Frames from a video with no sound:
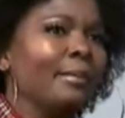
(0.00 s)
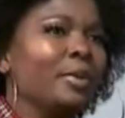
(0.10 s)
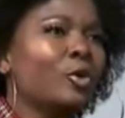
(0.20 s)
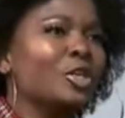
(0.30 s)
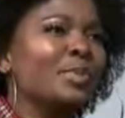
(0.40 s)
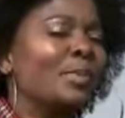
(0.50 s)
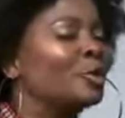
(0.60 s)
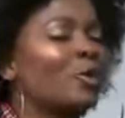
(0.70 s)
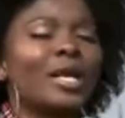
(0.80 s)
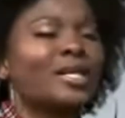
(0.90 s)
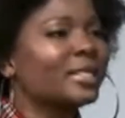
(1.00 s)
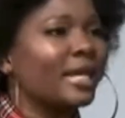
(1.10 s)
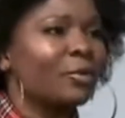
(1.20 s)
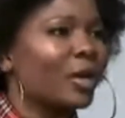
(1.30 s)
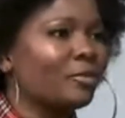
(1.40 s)
because people don't
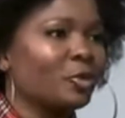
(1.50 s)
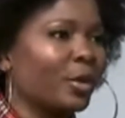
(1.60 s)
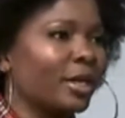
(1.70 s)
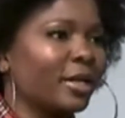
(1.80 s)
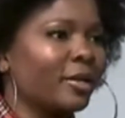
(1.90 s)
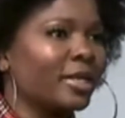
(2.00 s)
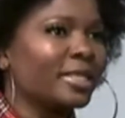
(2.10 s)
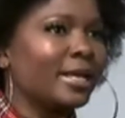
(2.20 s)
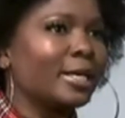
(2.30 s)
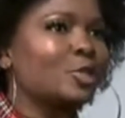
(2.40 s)
understand what I'm doing, you understand?